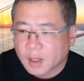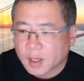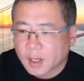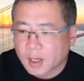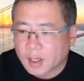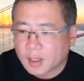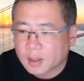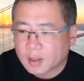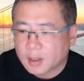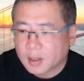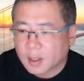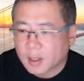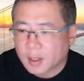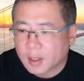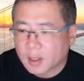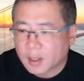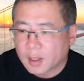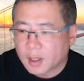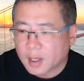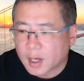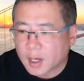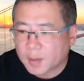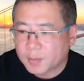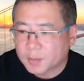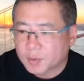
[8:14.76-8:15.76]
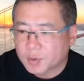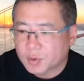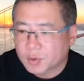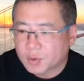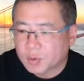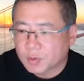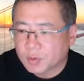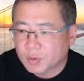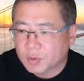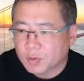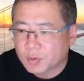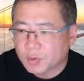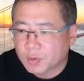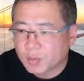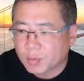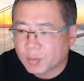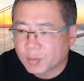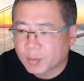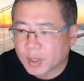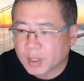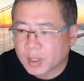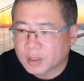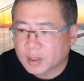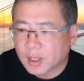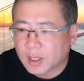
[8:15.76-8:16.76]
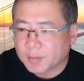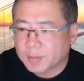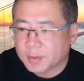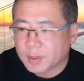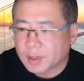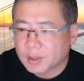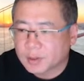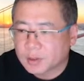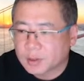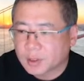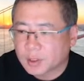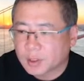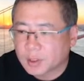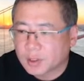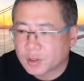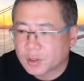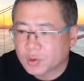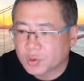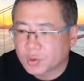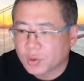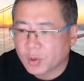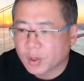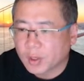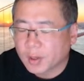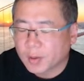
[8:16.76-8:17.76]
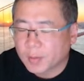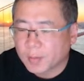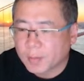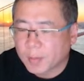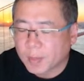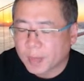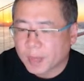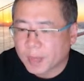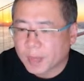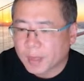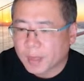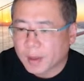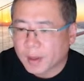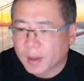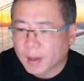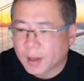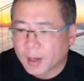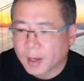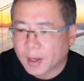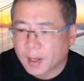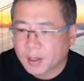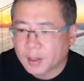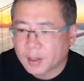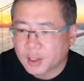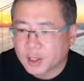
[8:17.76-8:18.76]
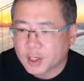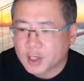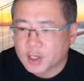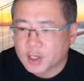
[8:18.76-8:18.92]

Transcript: and then up to batch update 33. And